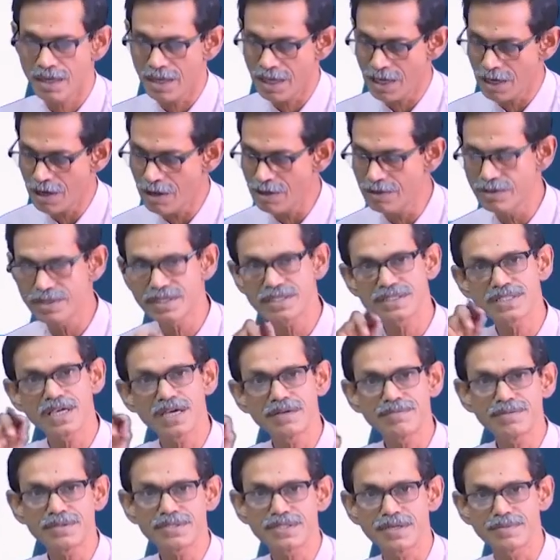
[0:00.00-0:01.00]
along with the
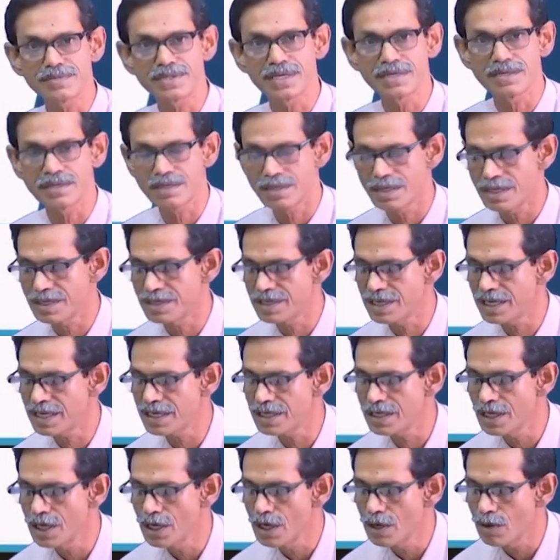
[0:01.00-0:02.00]
surface of the
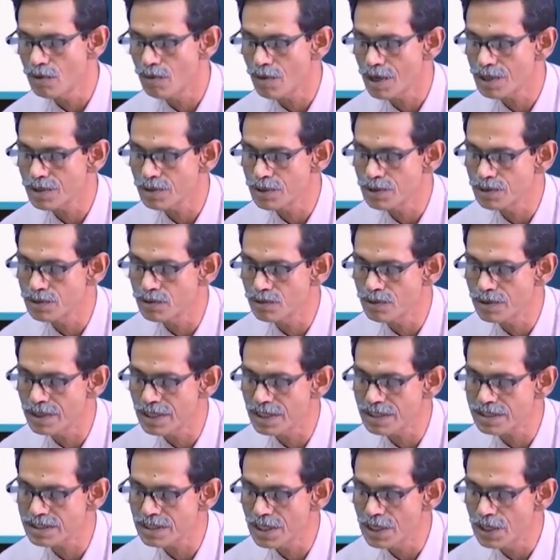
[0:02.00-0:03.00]
red, what we do
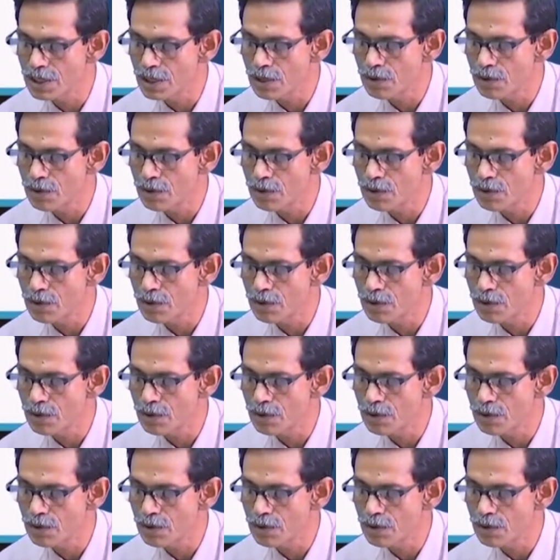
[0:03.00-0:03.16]
is